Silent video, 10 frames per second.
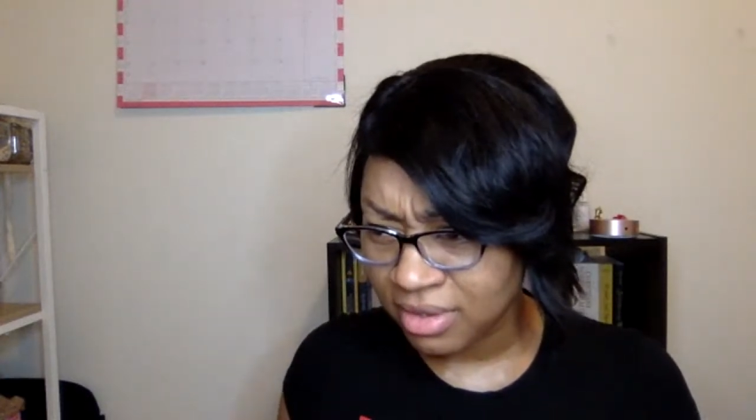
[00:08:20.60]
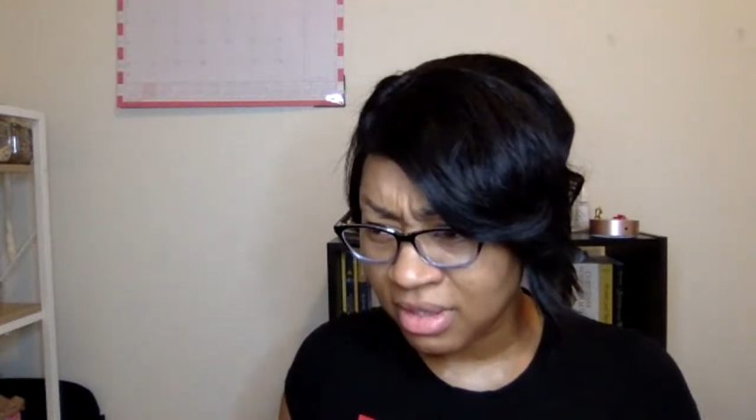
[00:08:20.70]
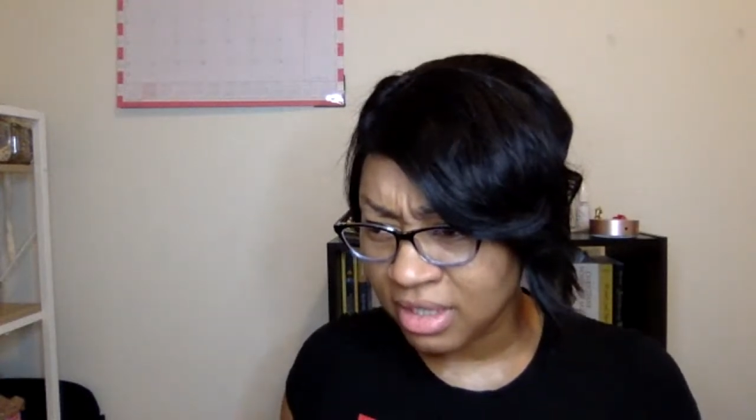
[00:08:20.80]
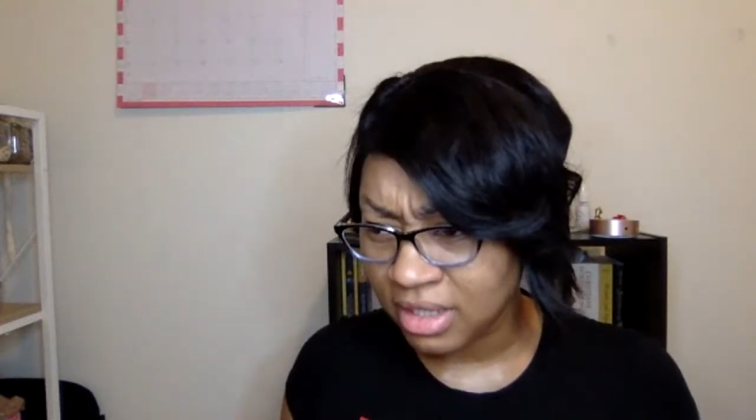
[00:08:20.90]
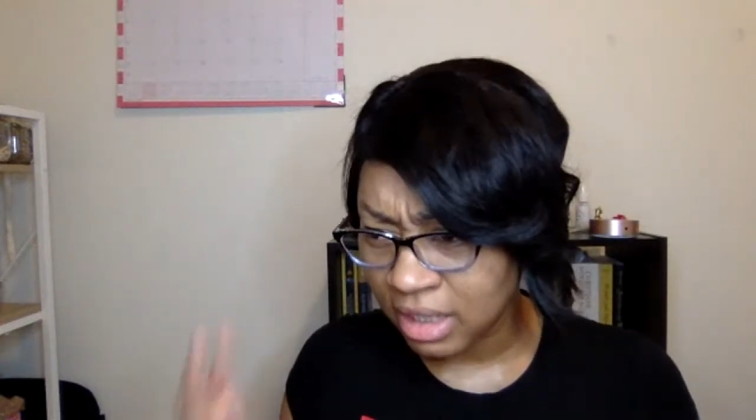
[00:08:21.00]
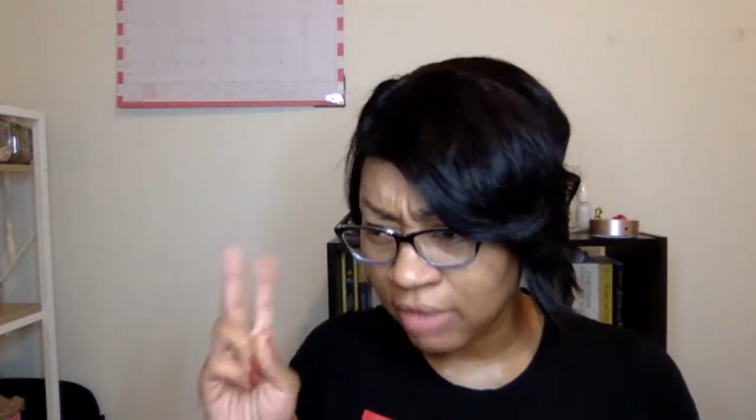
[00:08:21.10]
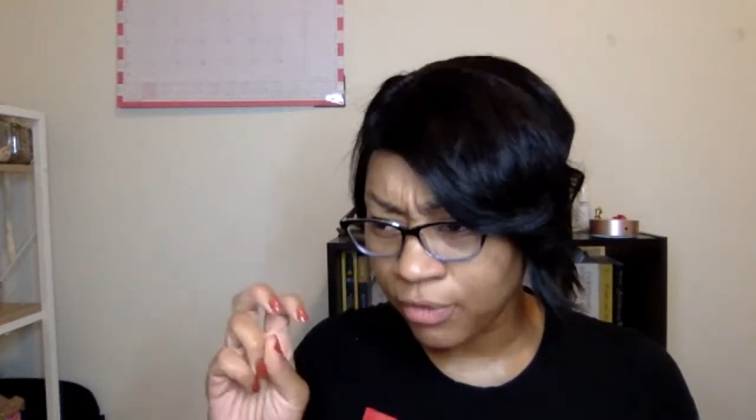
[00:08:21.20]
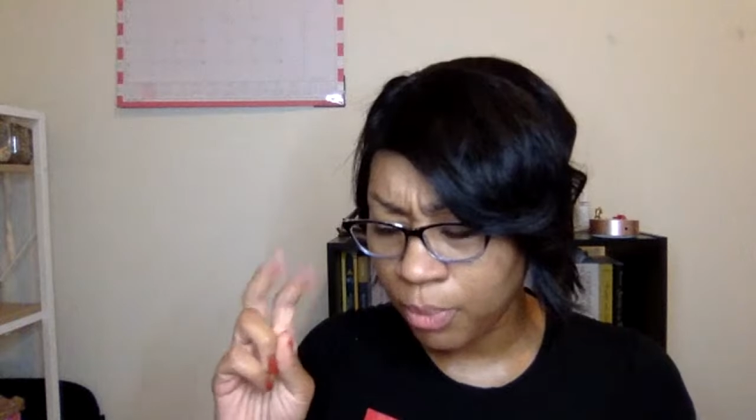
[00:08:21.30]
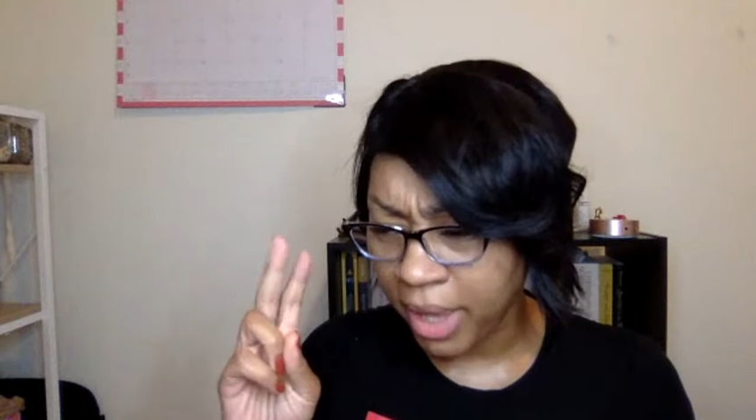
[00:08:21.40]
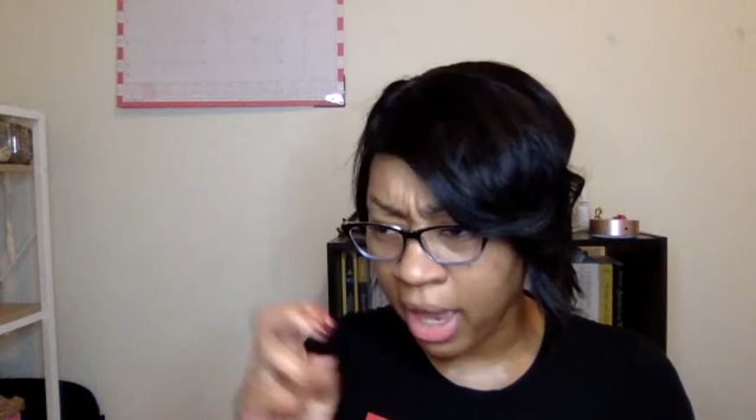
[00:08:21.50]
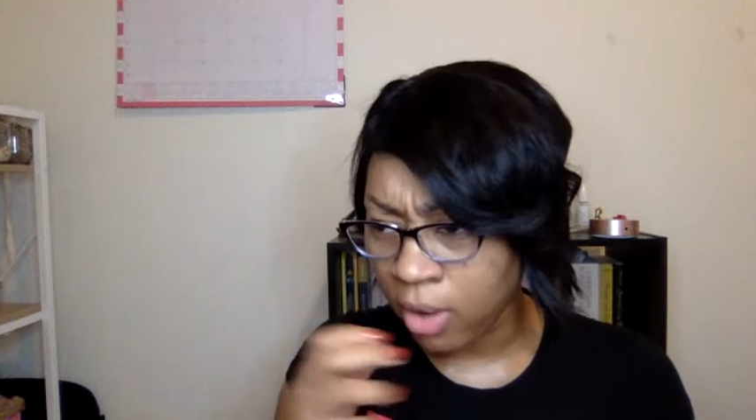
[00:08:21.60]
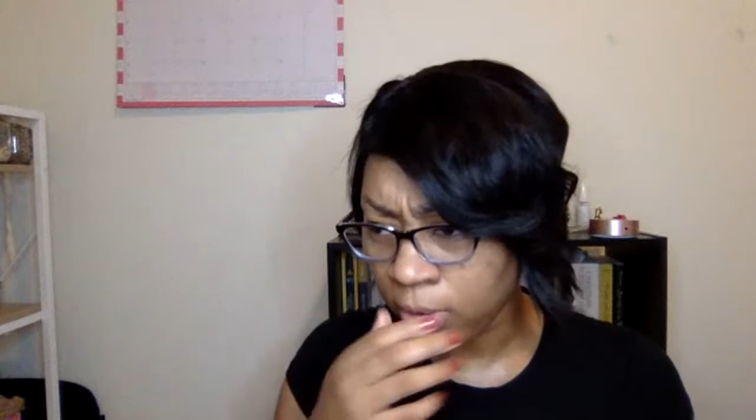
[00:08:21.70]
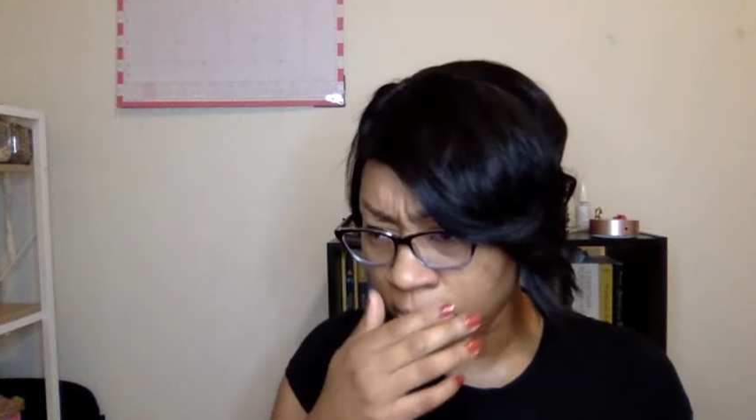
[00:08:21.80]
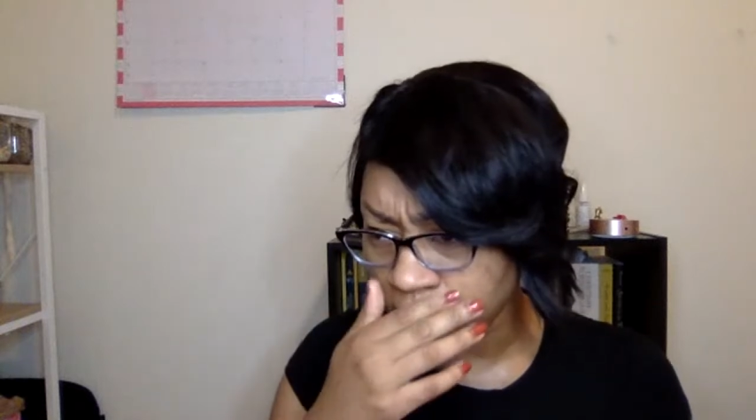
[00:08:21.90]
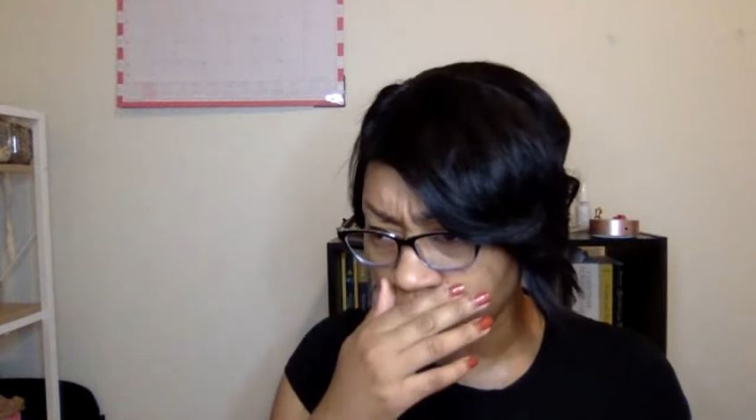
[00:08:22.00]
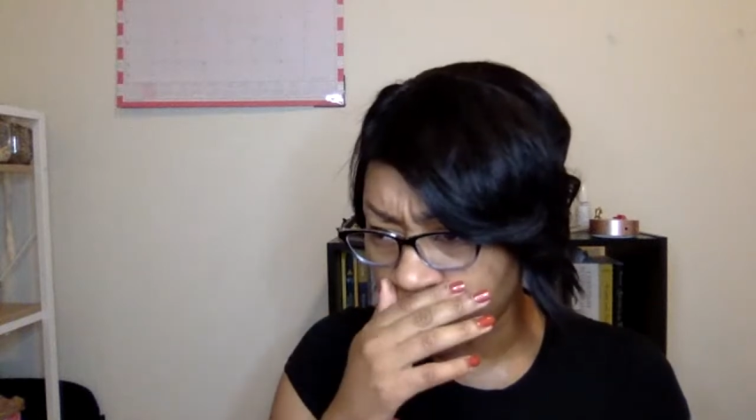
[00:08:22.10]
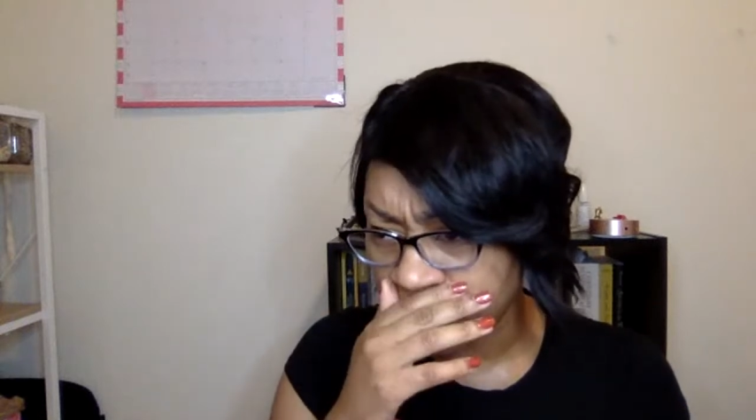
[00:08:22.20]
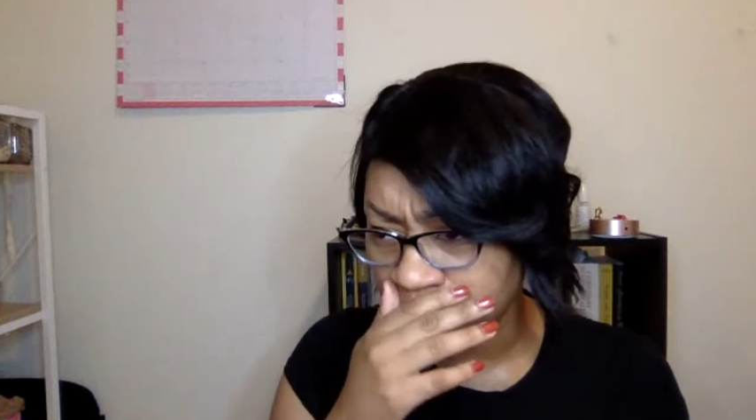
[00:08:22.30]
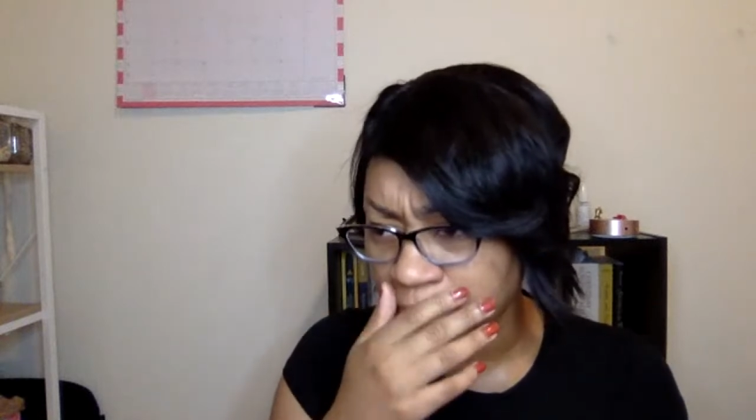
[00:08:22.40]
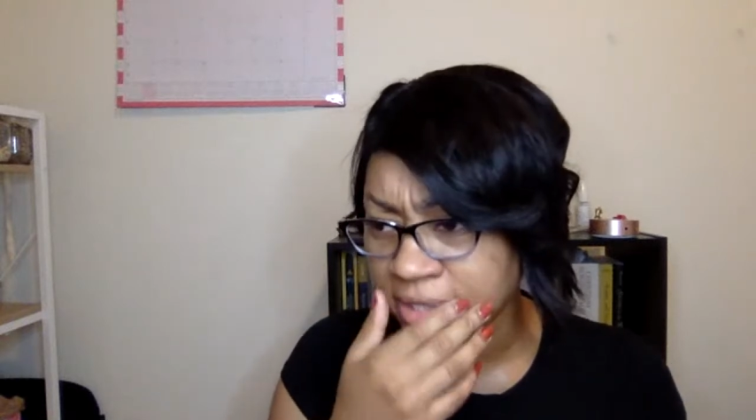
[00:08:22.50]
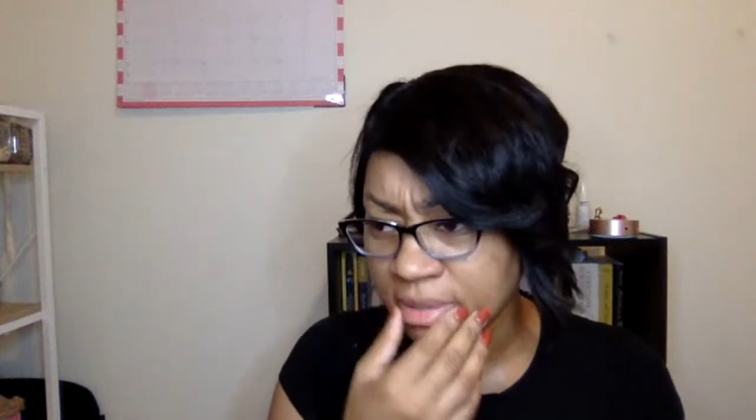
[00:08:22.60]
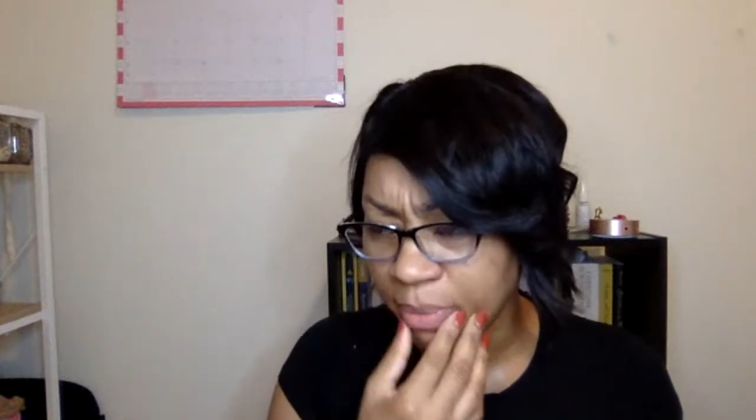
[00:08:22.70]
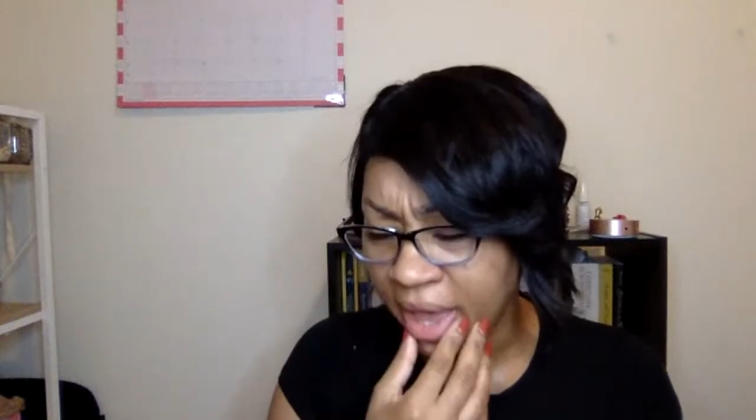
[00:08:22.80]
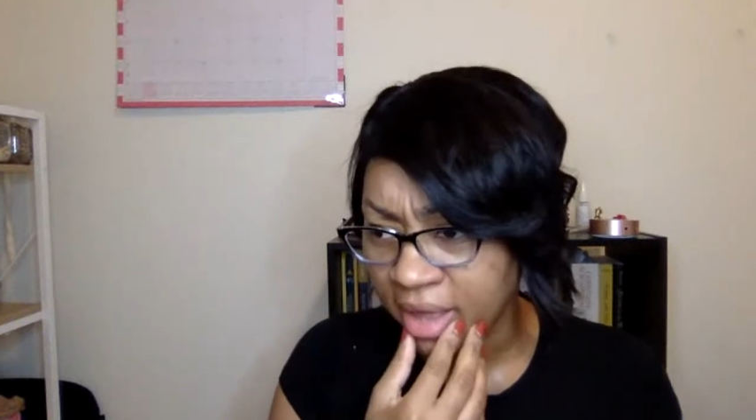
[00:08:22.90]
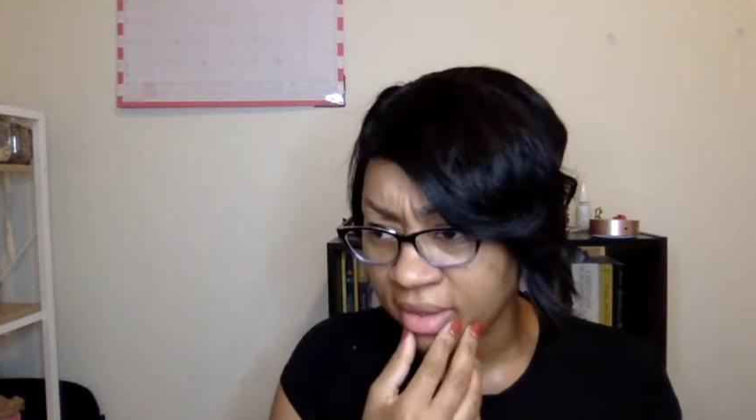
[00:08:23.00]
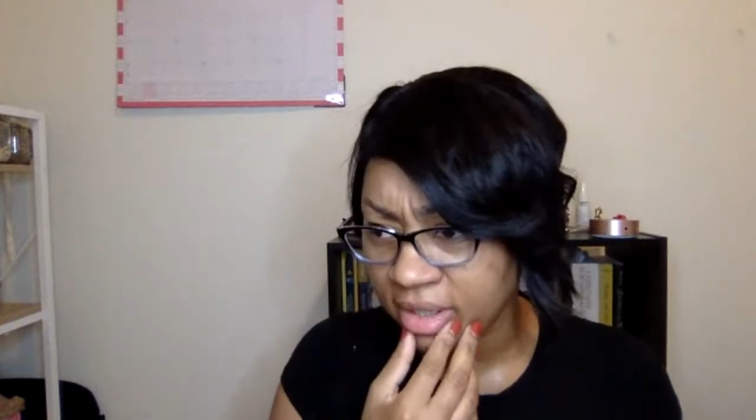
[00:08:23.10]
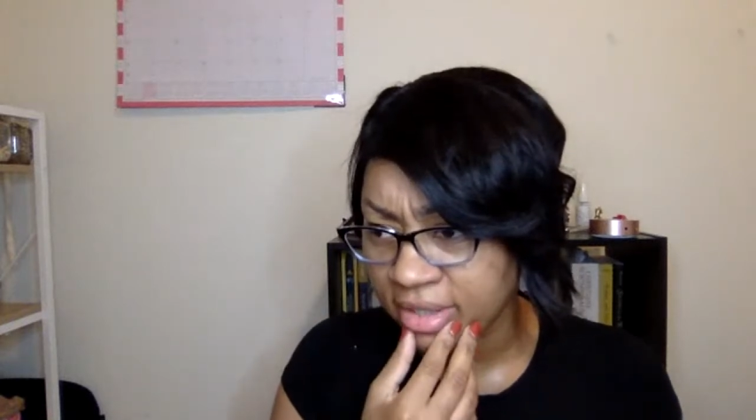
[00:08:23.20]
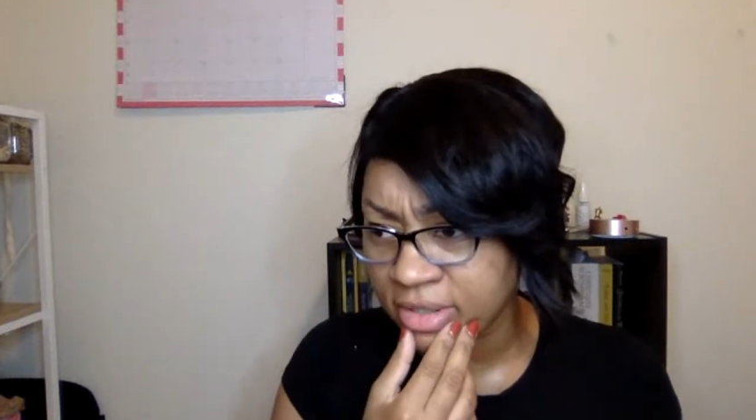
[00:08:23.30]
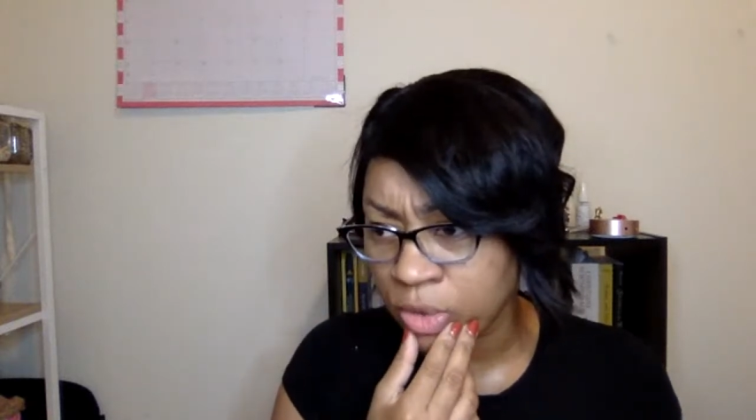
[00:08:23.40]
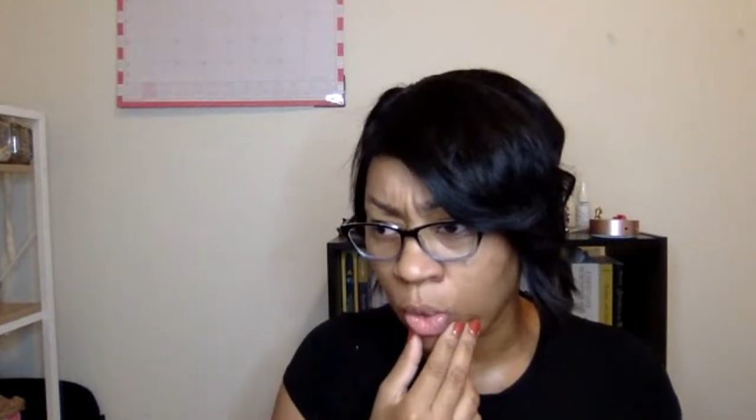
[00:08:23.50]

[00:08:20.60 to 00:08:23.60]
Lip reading: the evil powers or the principalities